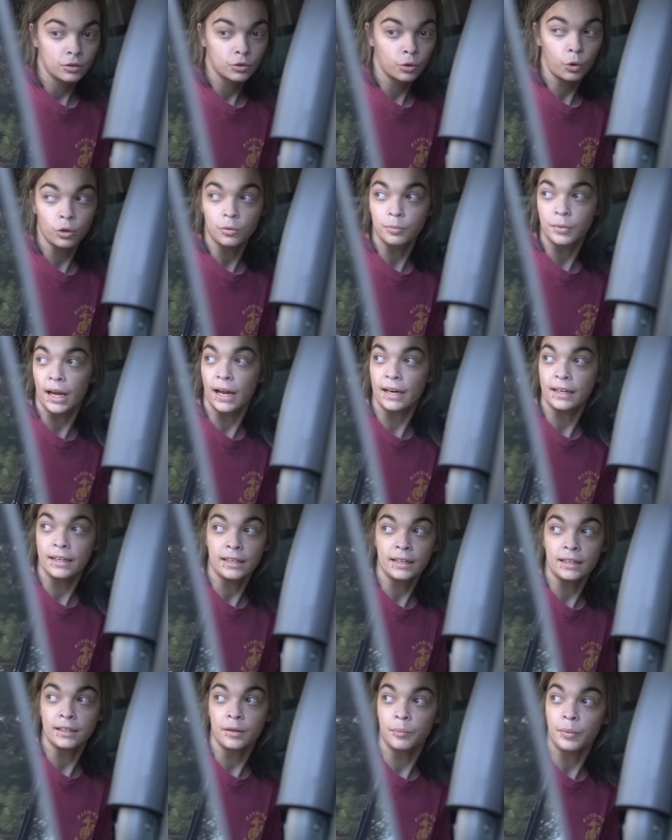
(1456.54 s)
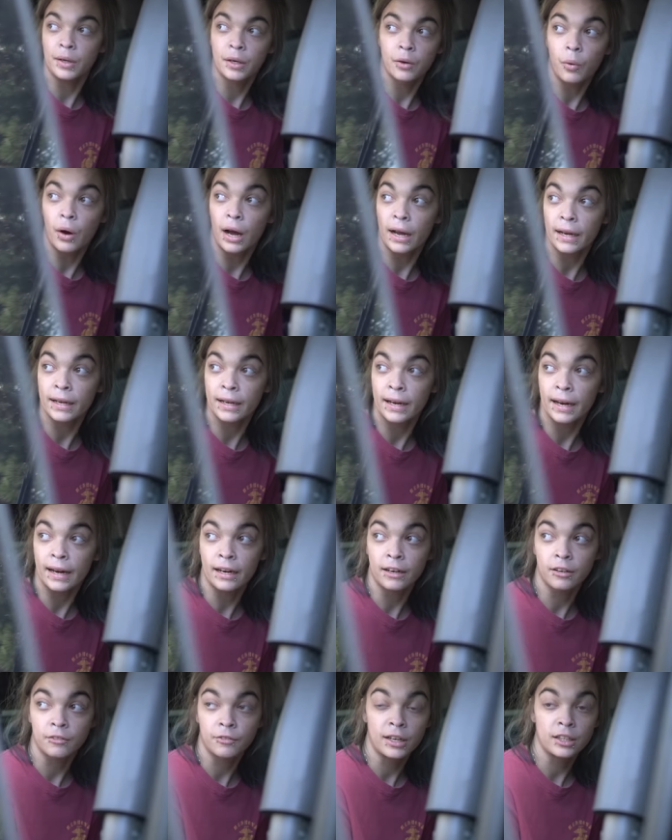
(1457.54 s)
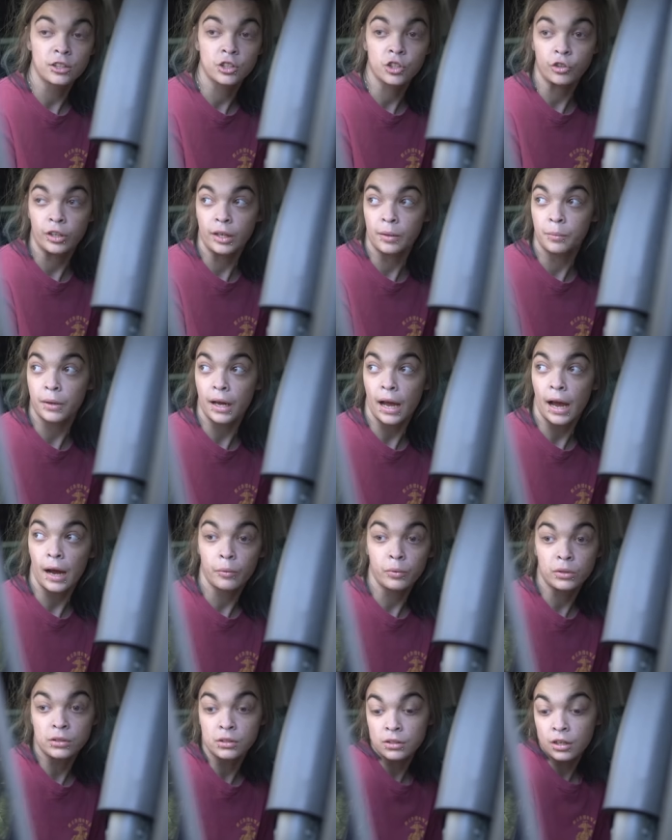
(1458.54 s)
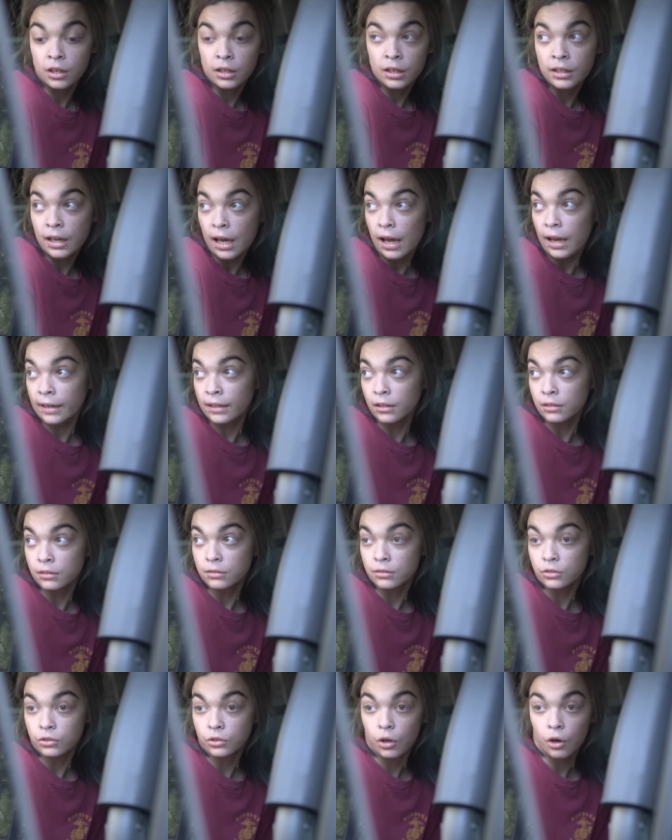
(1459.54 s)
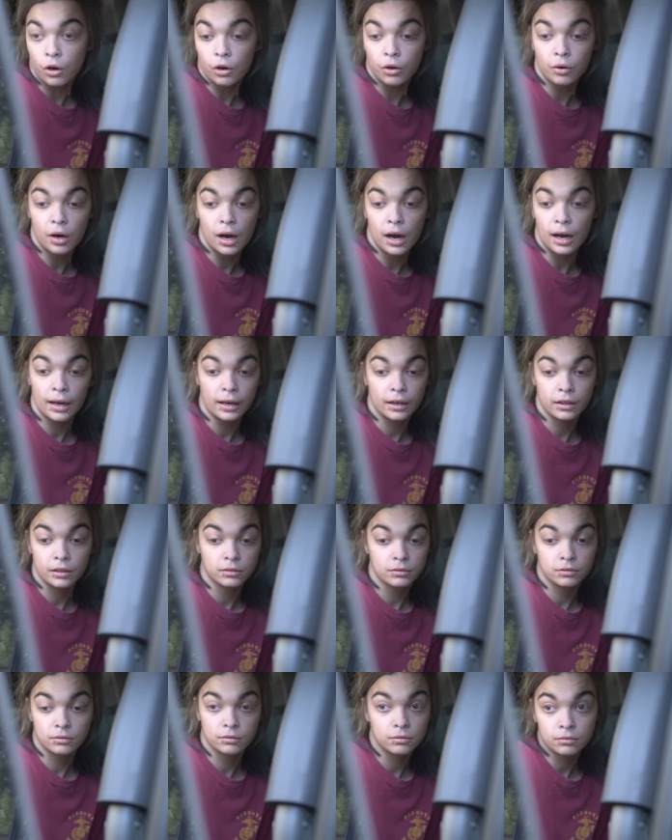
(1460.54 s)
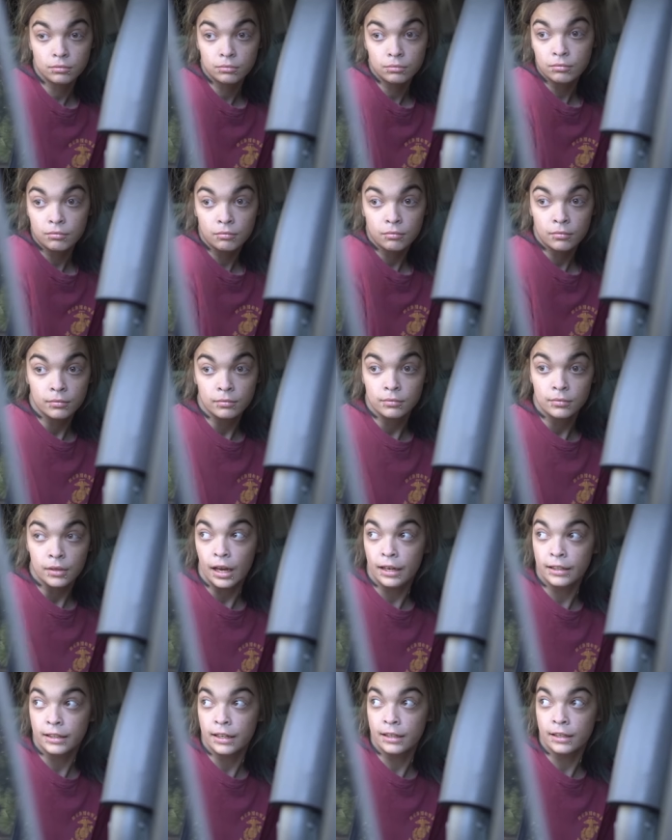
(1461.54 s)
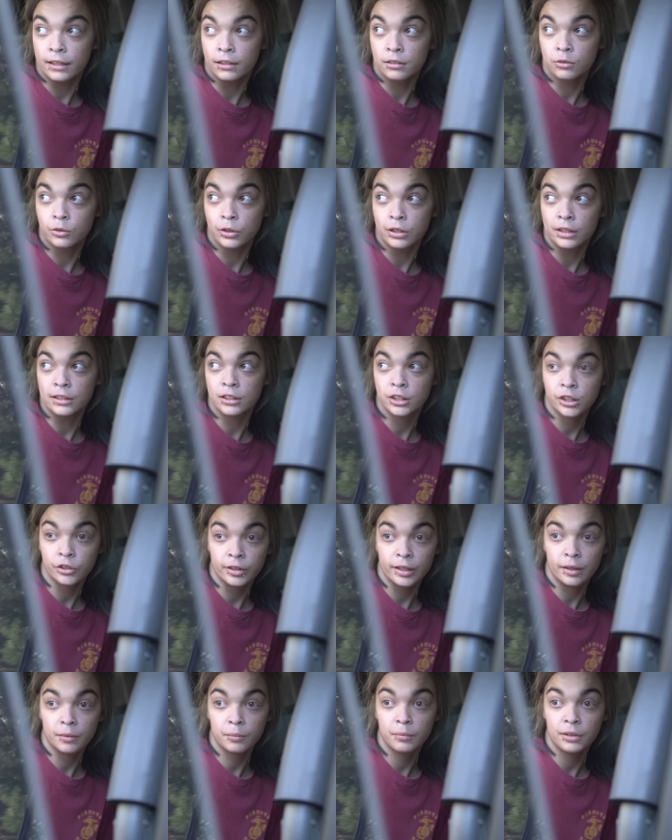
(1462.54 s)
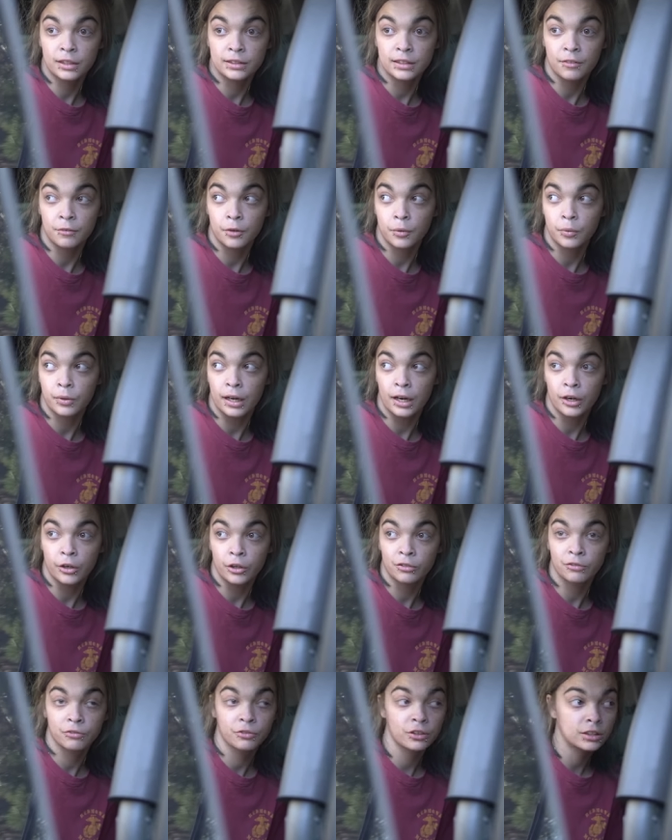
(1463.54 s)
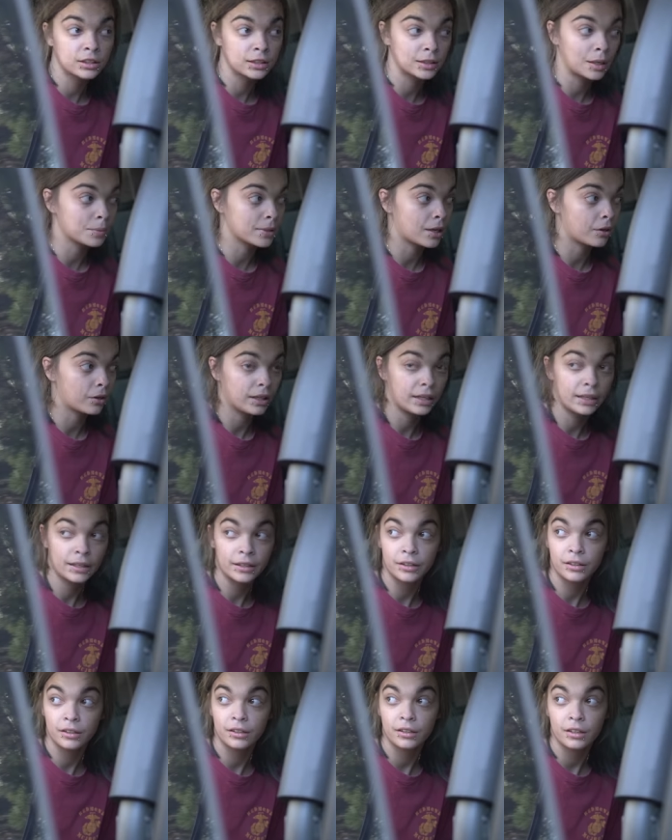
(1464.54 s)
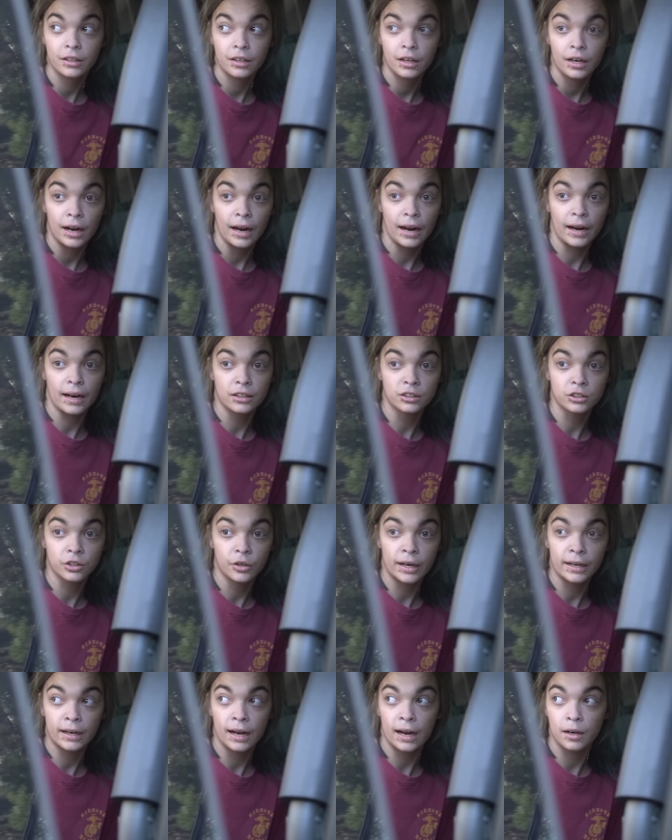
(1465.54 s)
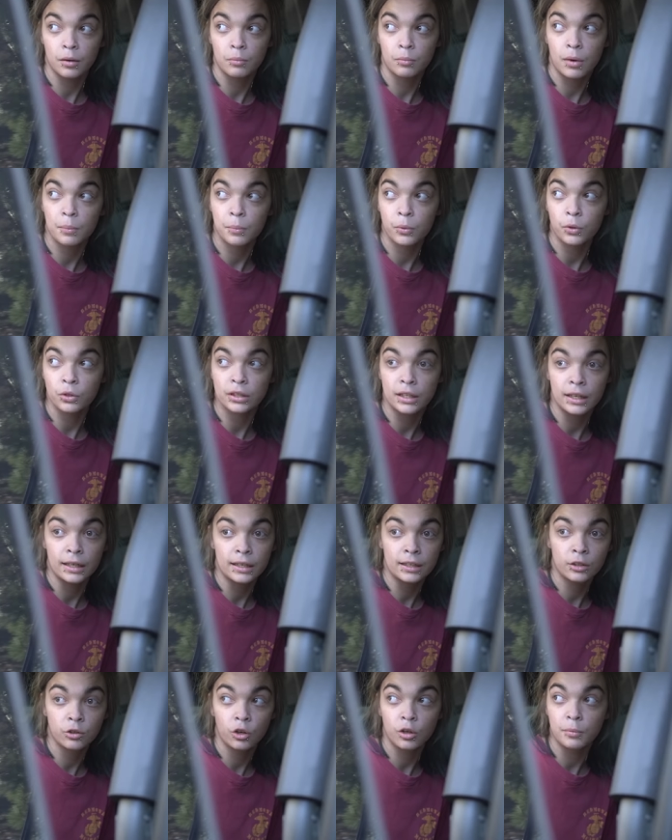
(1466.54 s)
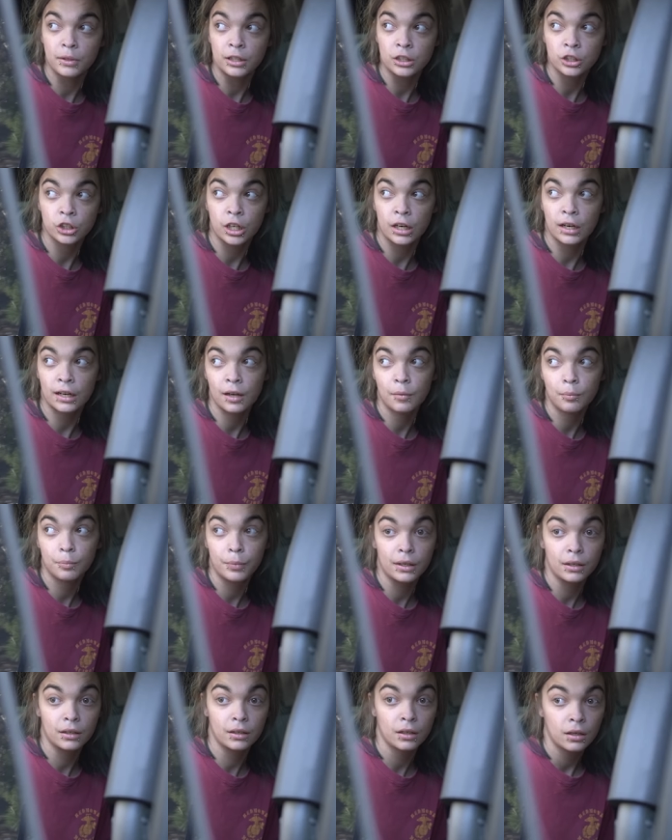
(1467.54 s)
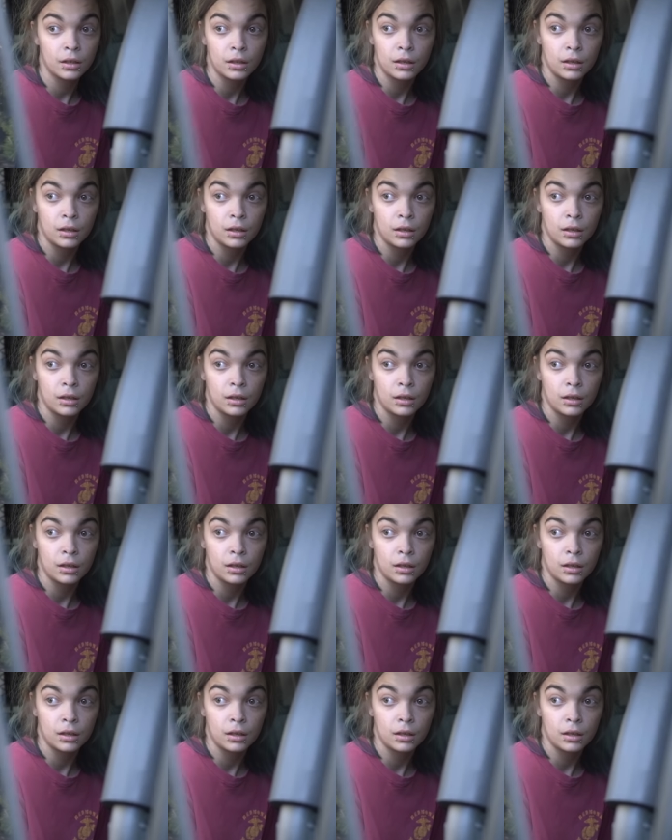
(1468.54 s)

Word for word: told me I needed to be quiet and if I screamed I was gonna die. So I I didn't really scream except for when I heard footsteps out here. And so I kind of mumbled and he told me to shut up and